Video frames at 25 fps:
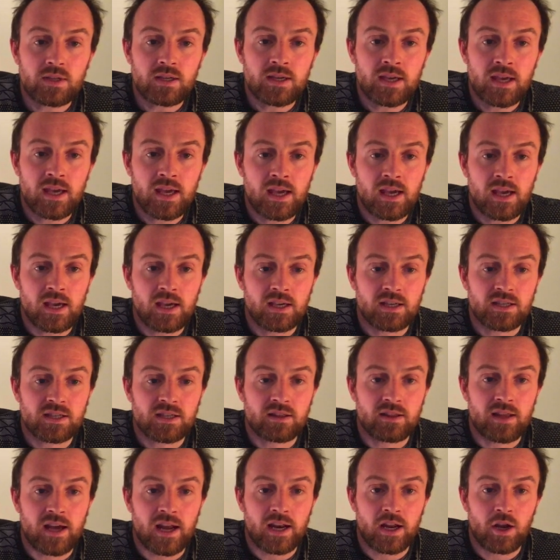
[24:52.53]
is
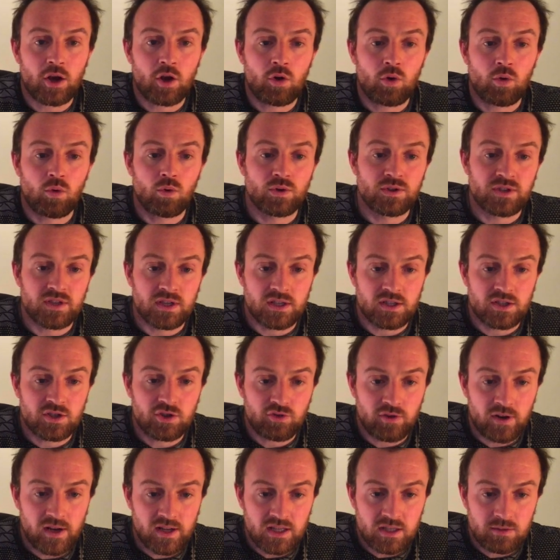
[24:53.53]
that it causes
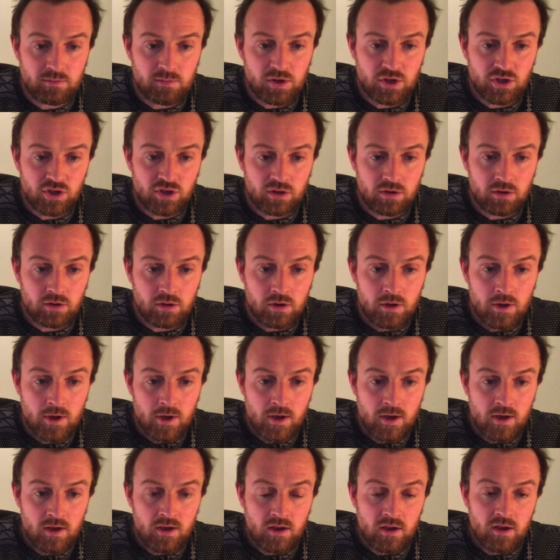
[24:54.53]
transmission.
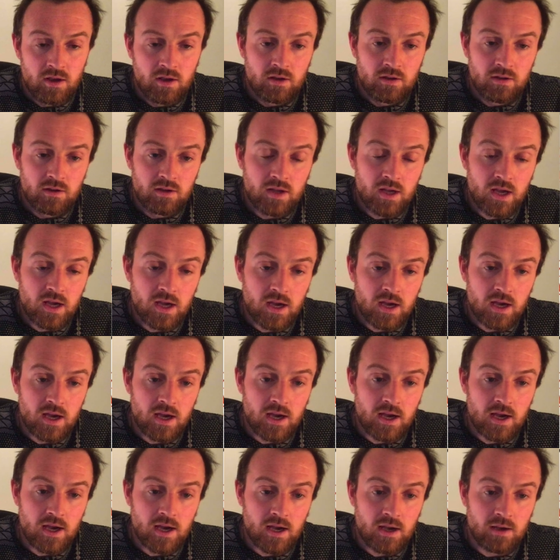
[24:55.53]

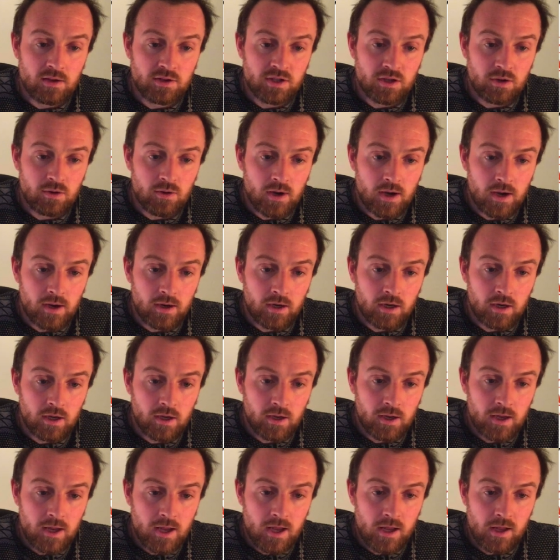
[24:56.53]
So I'm going to
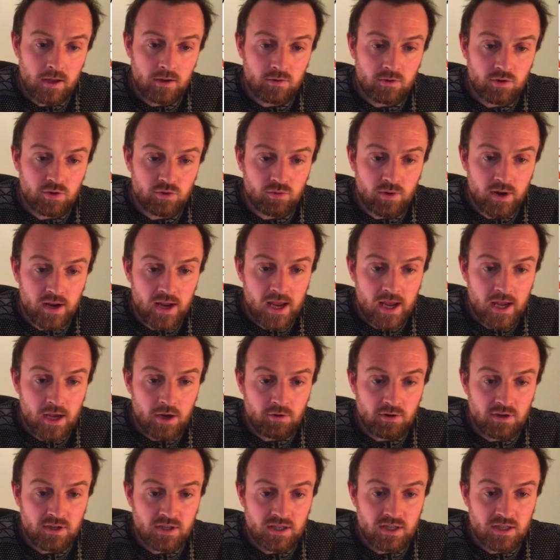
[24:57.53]
just write
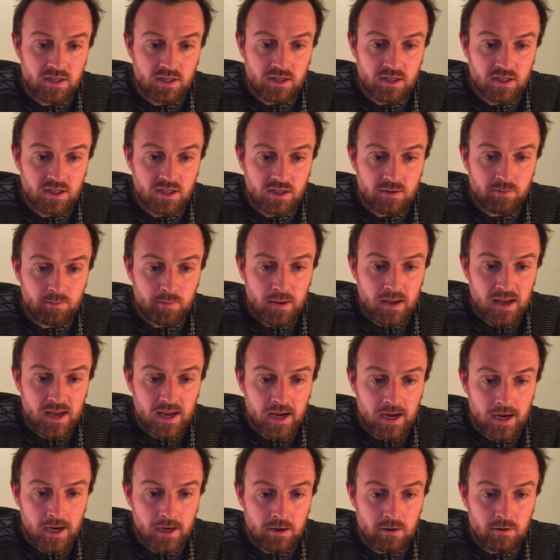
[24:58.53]
increases the
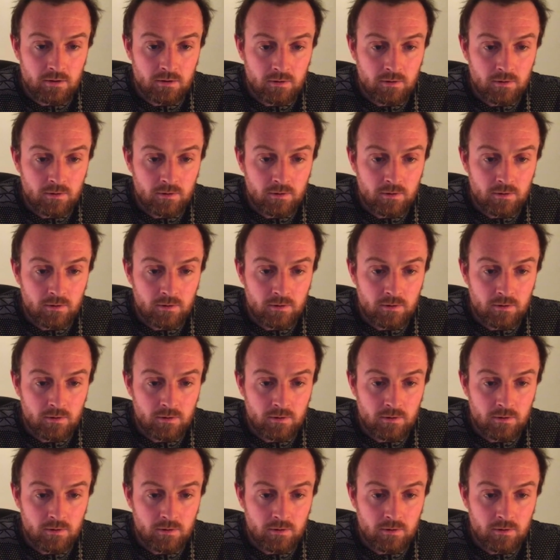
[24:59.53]
speed